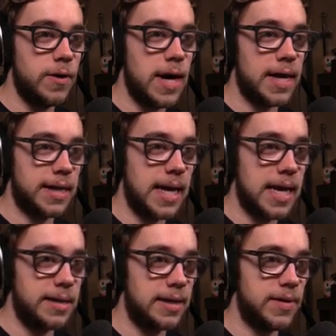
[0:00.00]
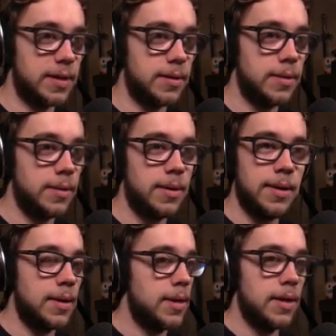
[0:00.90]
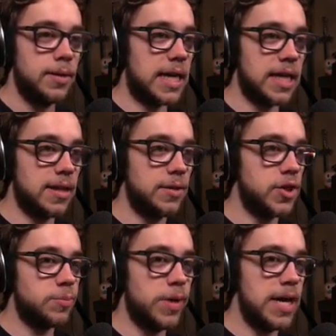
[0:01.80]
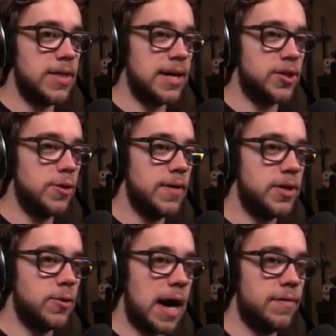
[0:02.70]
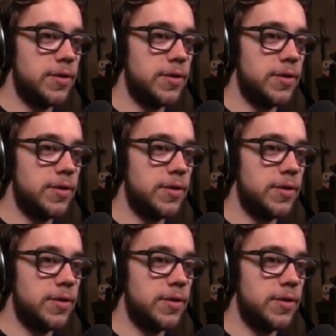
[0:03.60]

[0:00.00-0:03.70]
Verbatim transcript: I can't even... Like, just playing that 2v2 alpha,